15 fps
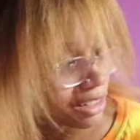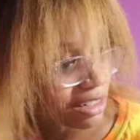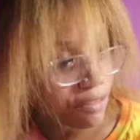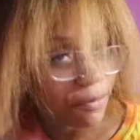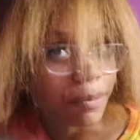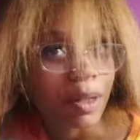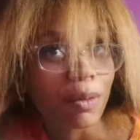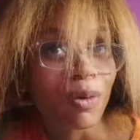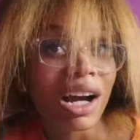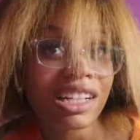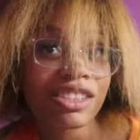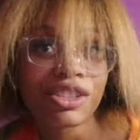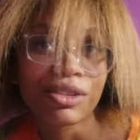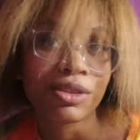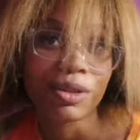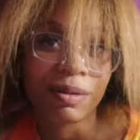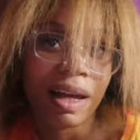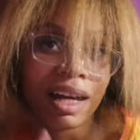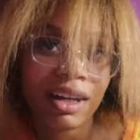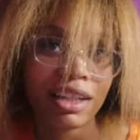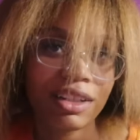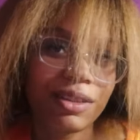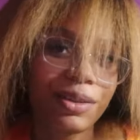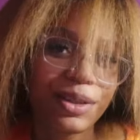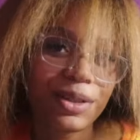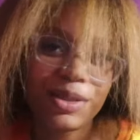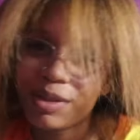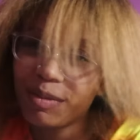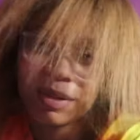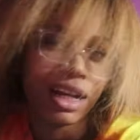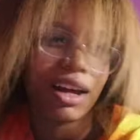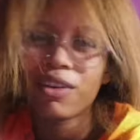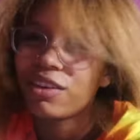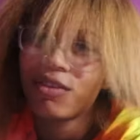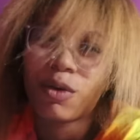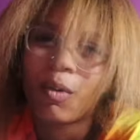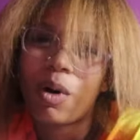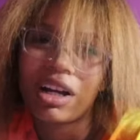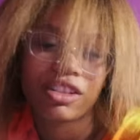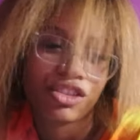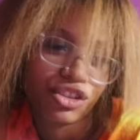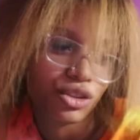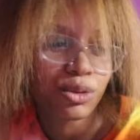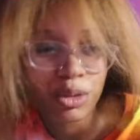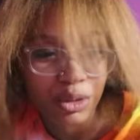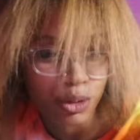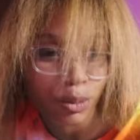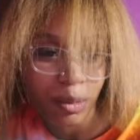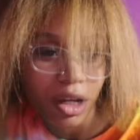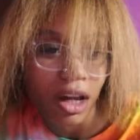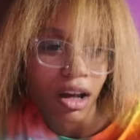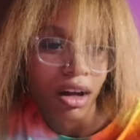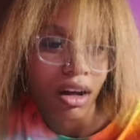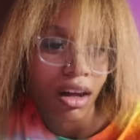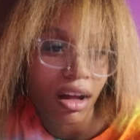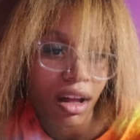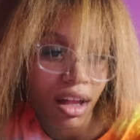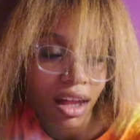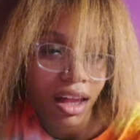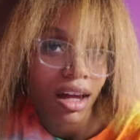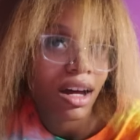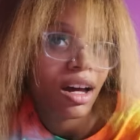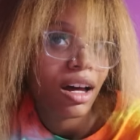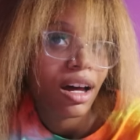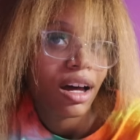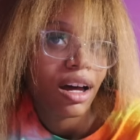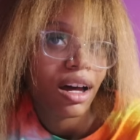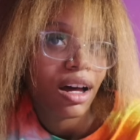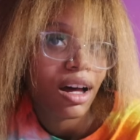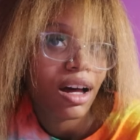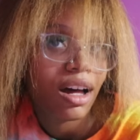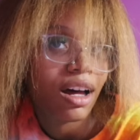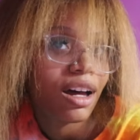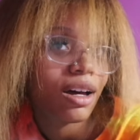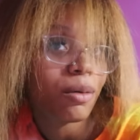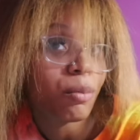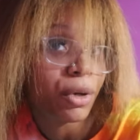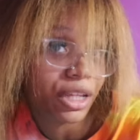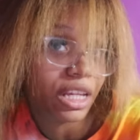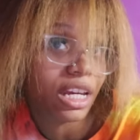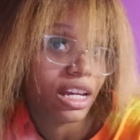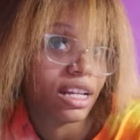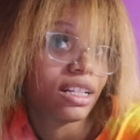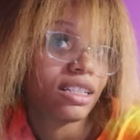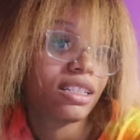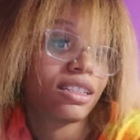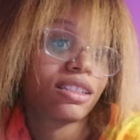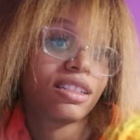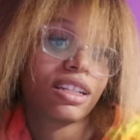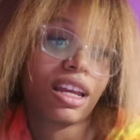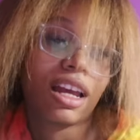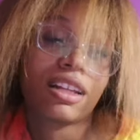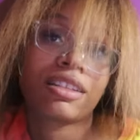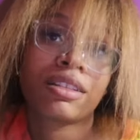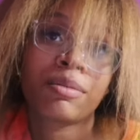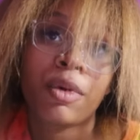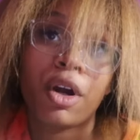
don't even be watching YouTube. How I do YouTube and I don't even watch YouTube. If you're new here, welcome back. If you are not new. But yeah, see y'all